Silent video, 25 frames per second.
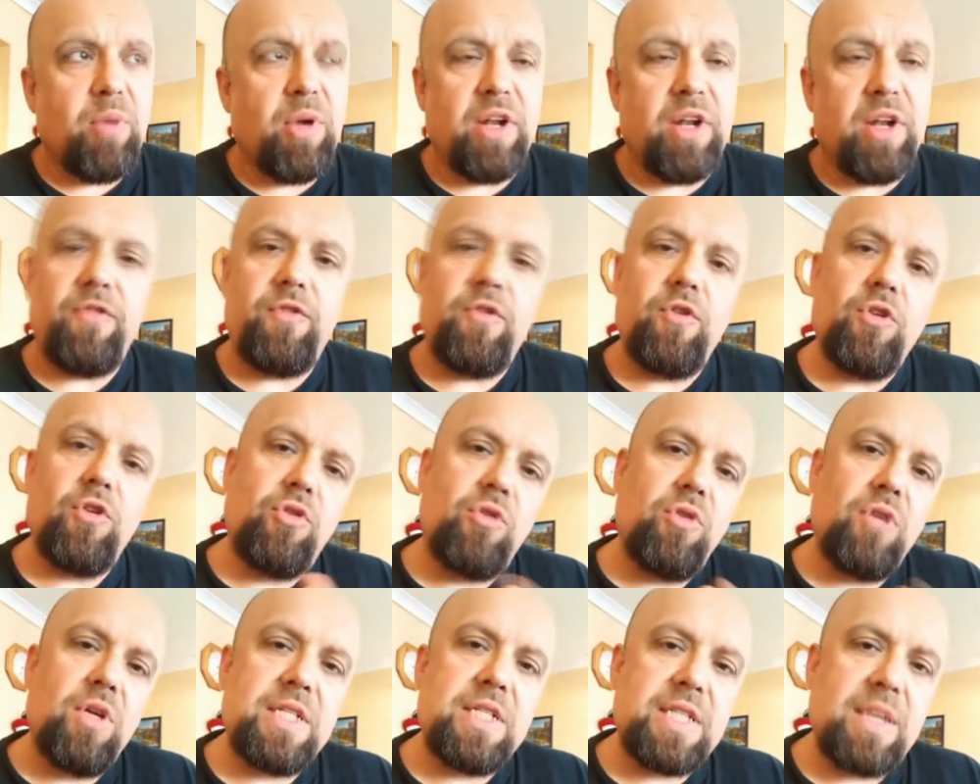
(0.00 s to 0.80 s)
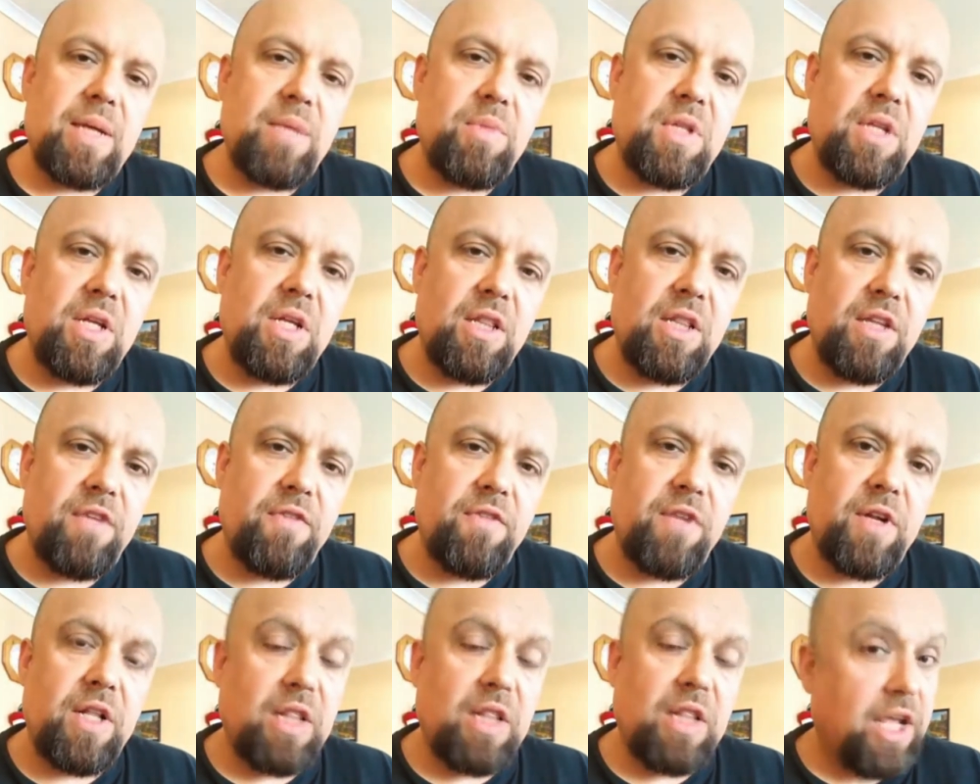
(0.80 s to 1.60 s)
But if you're doing something
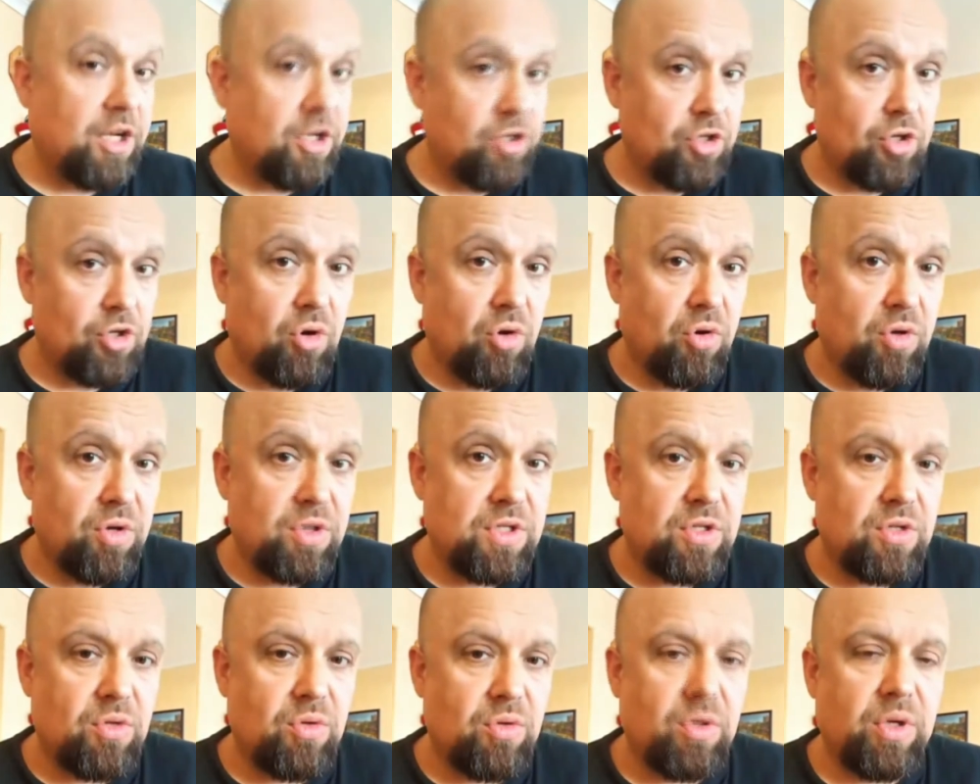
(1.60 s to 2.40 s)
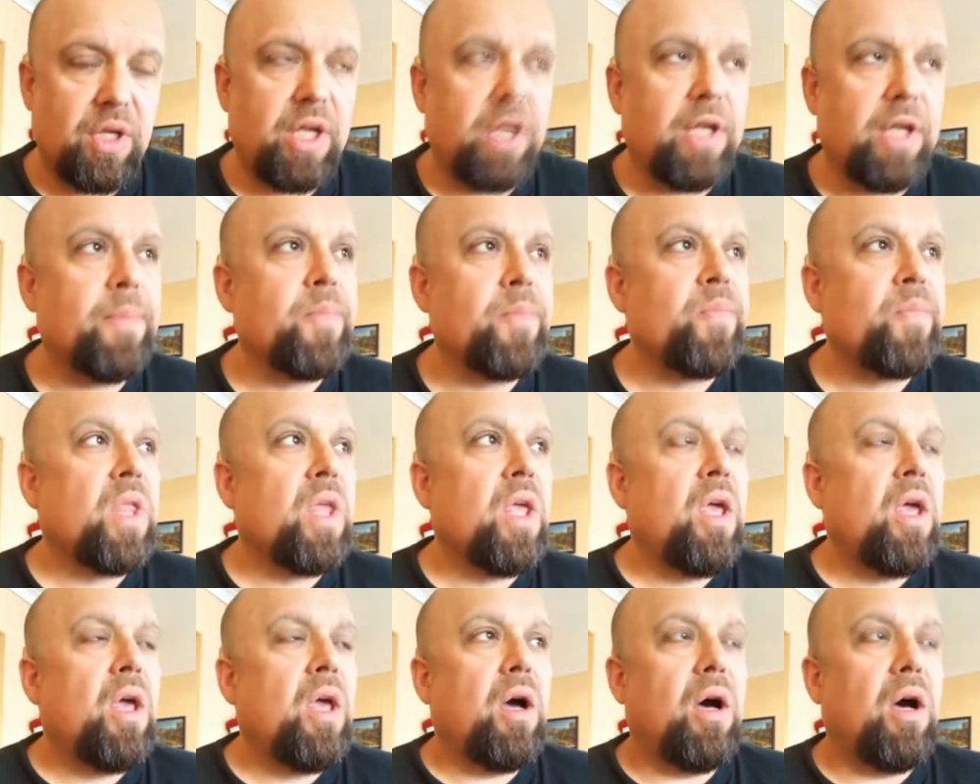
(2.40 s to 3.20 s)
different, like Joe is doing,
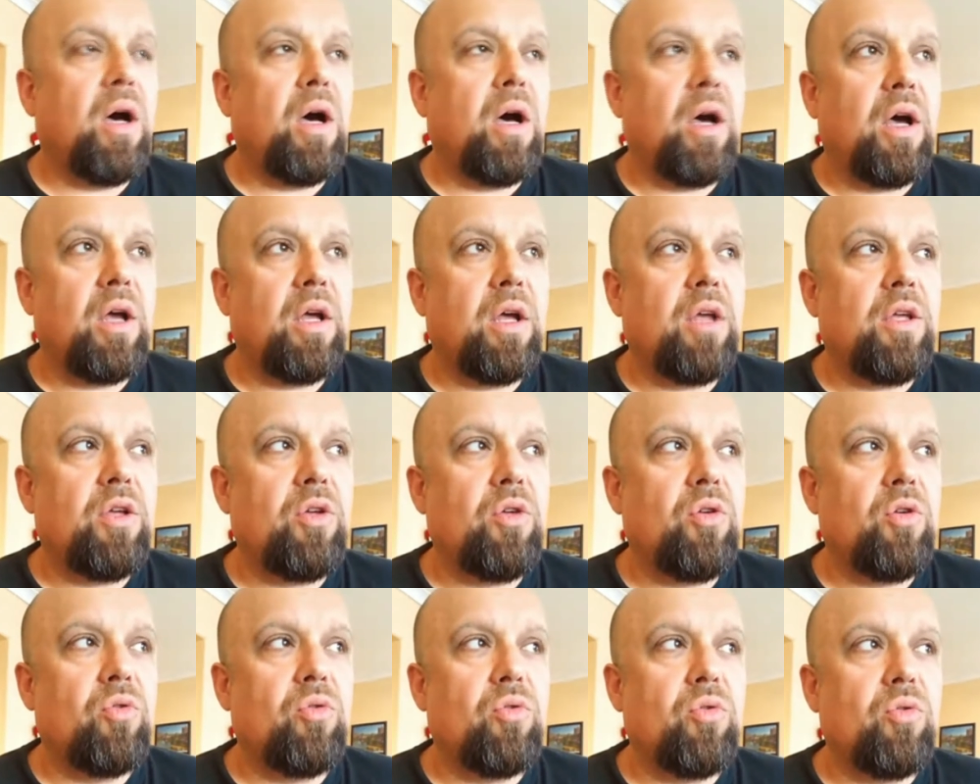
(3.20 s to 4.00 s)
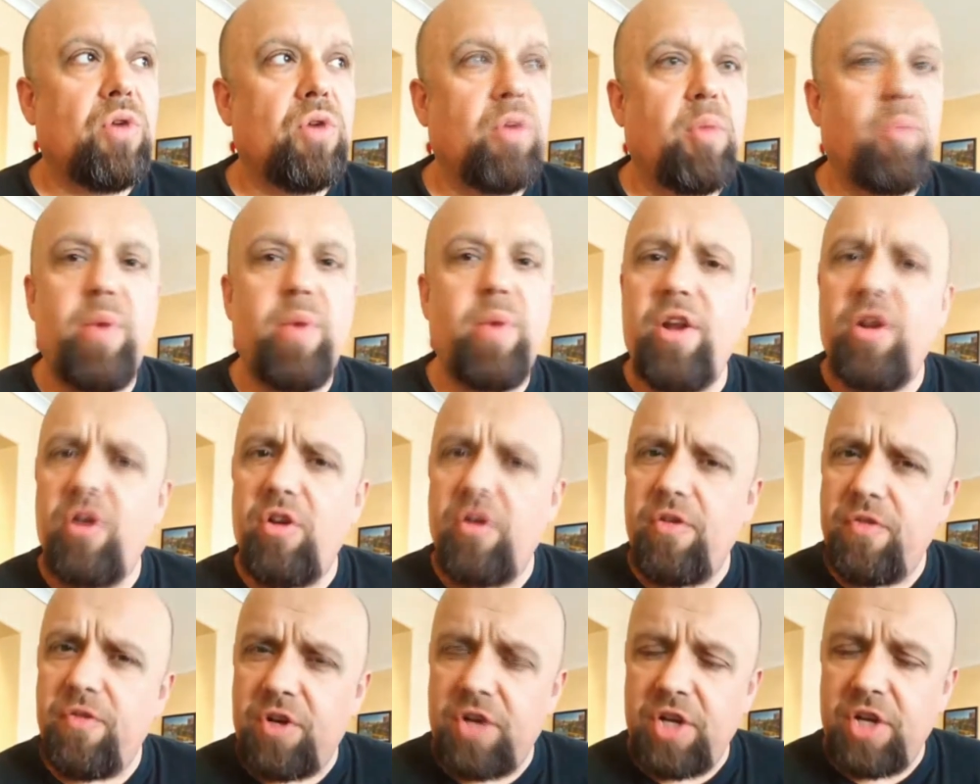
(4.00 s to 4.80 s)
you are
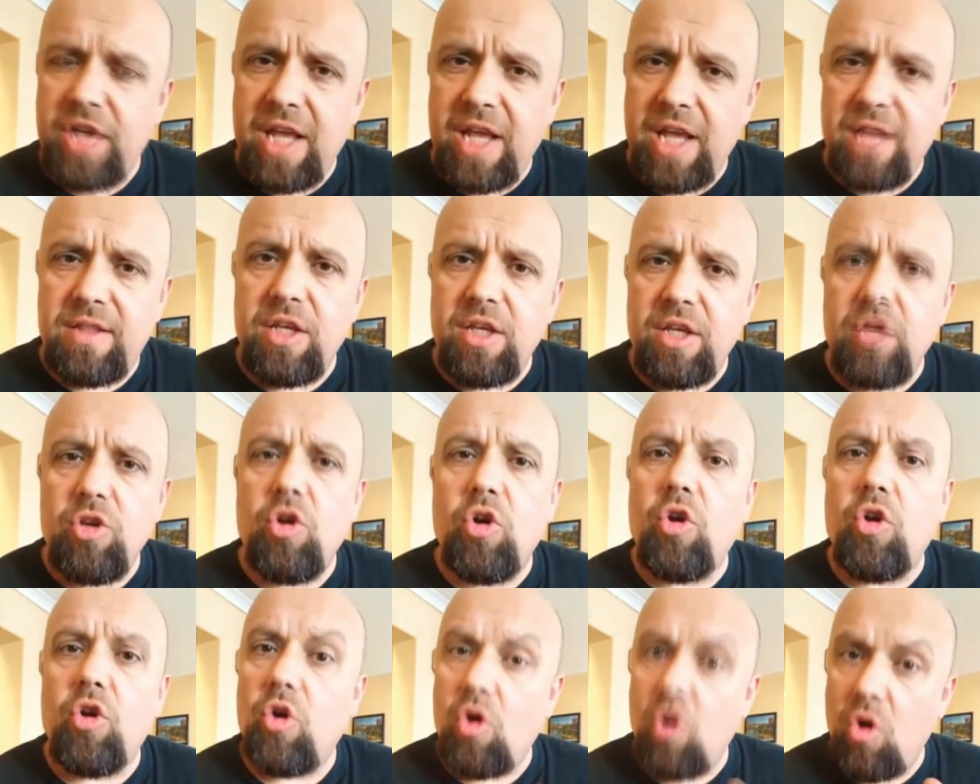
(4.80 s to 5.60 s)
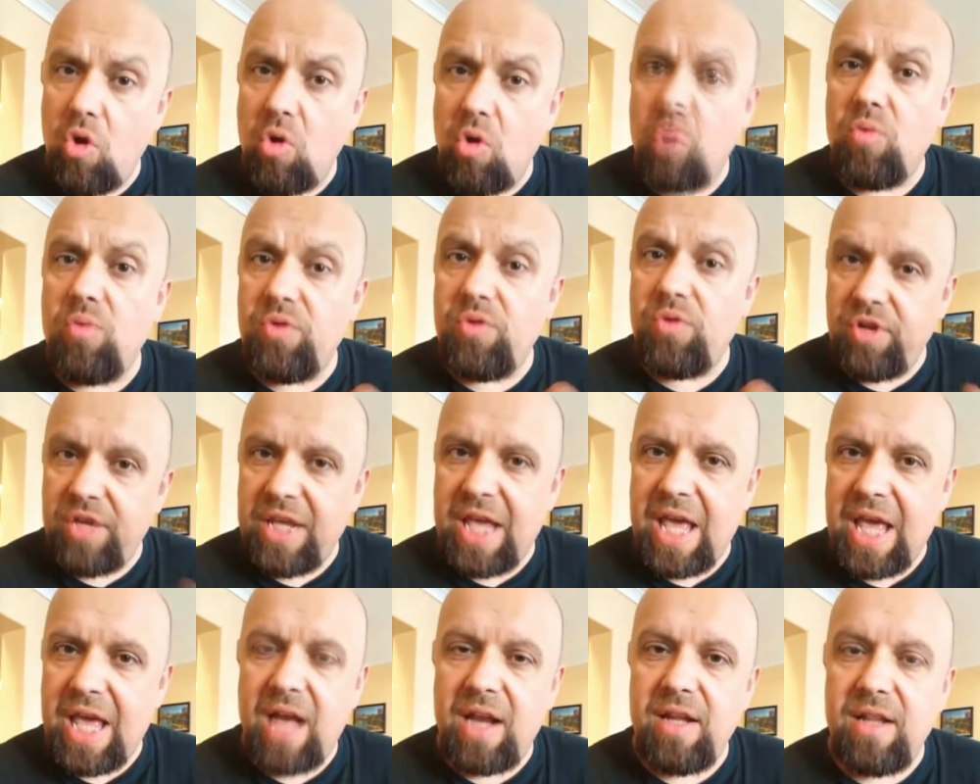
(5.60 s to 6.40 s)
better off creating your own
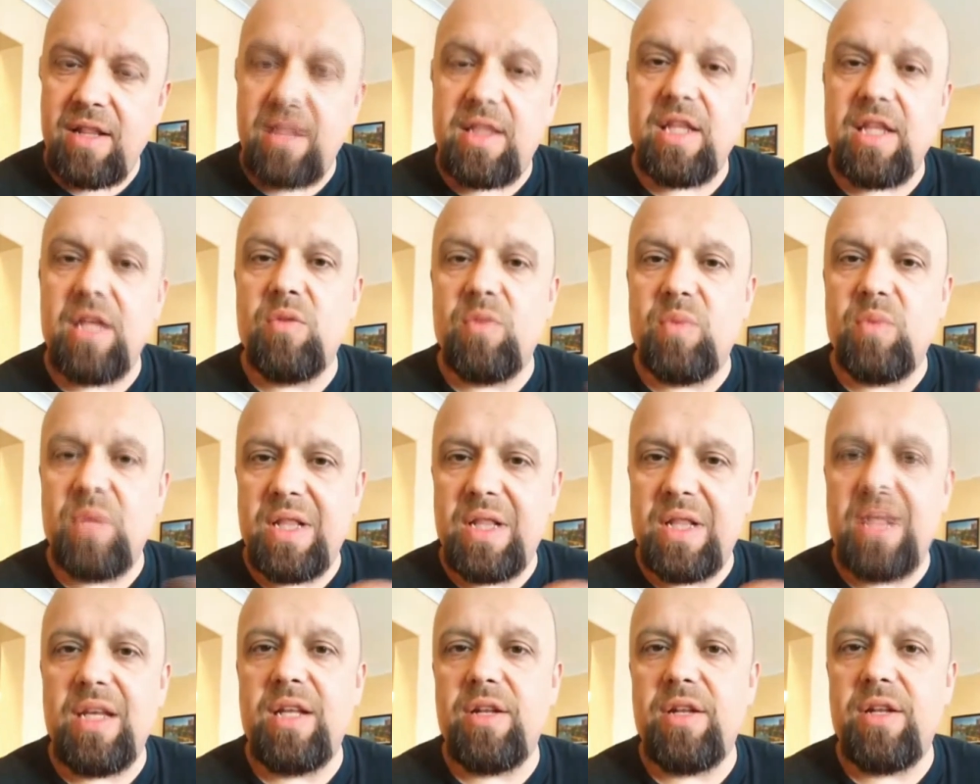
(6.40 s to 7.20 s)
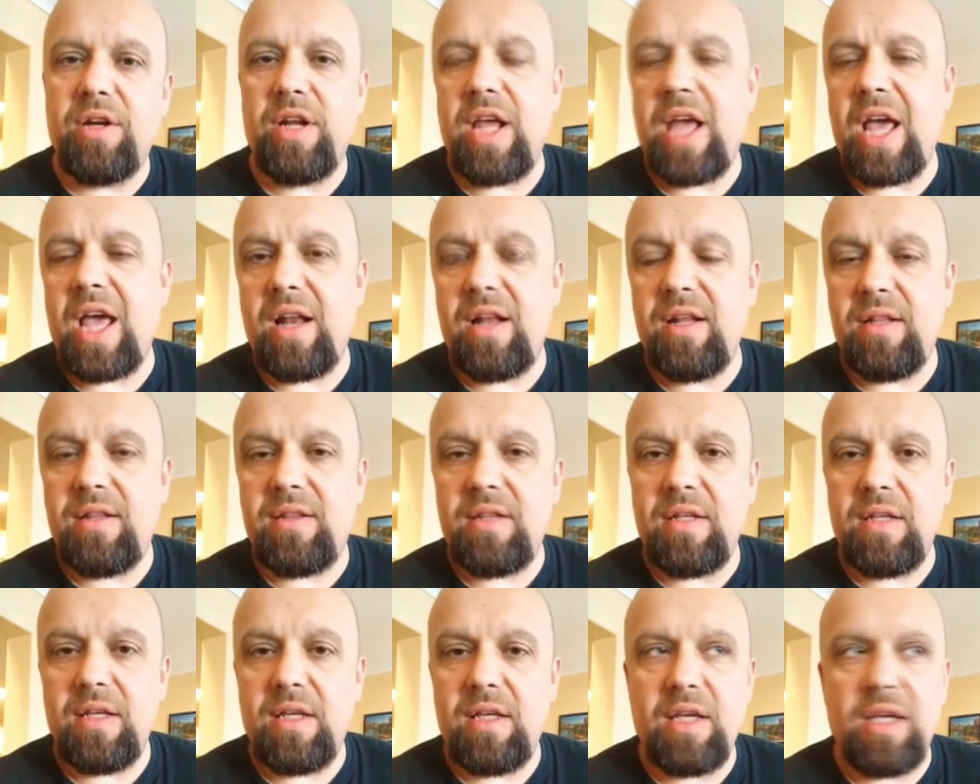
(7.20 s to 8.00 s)
reality within
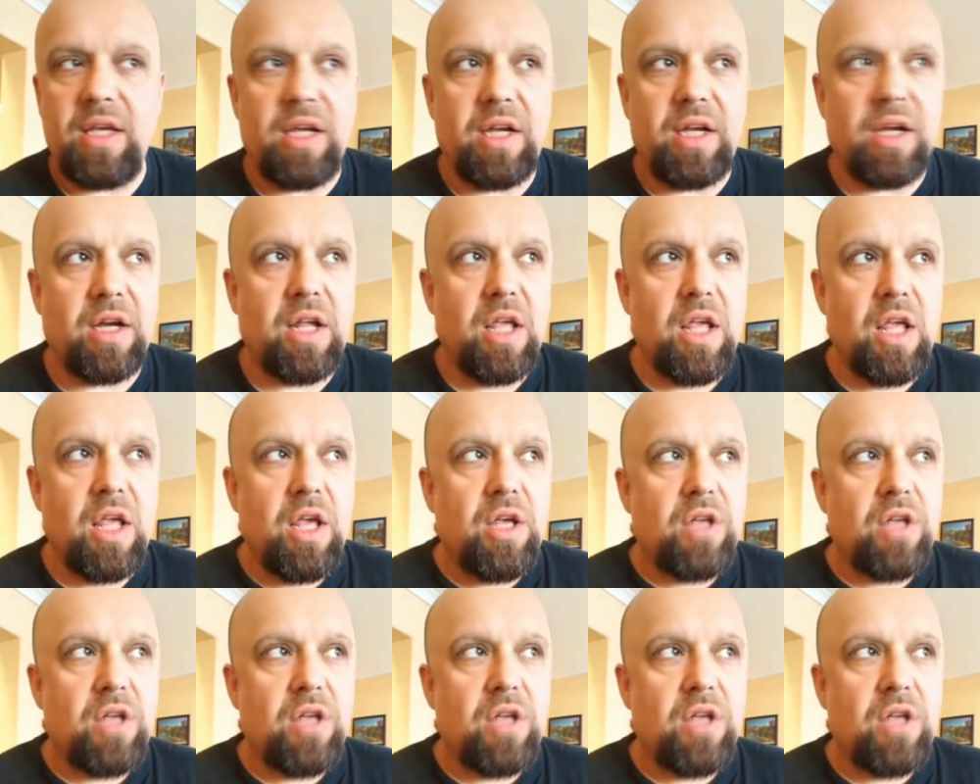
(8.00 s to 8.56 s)
reality here.